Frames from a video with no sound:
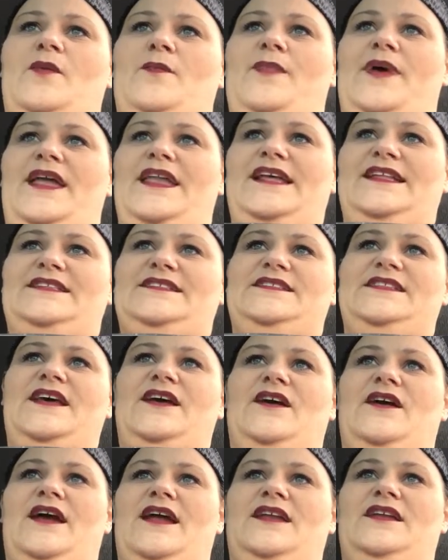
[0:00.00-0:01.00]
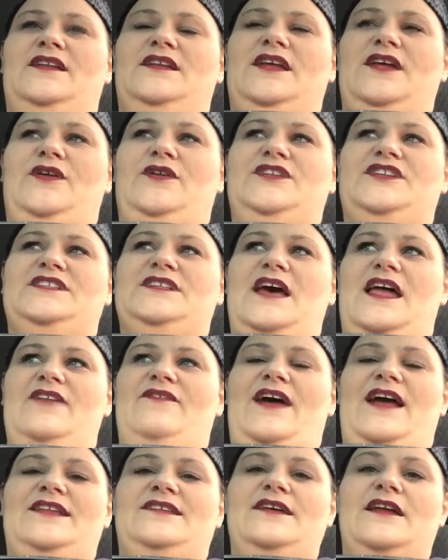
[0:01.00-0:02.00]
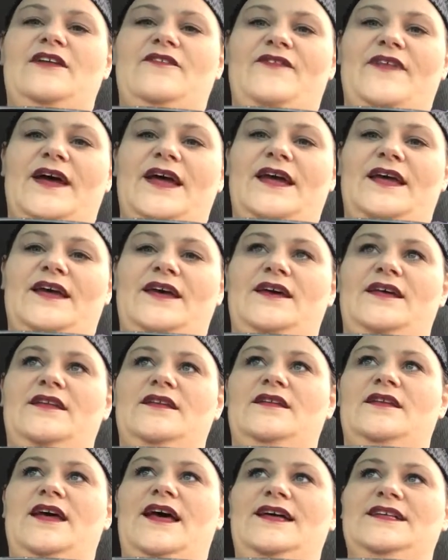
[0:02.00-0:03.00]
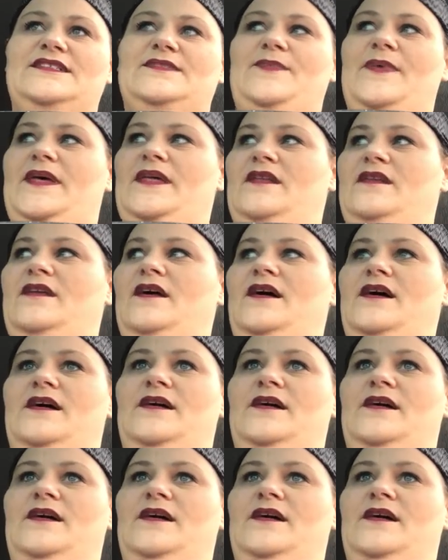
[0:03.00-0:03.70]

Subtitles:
But it's there, and, you know, just kind of identifying it has been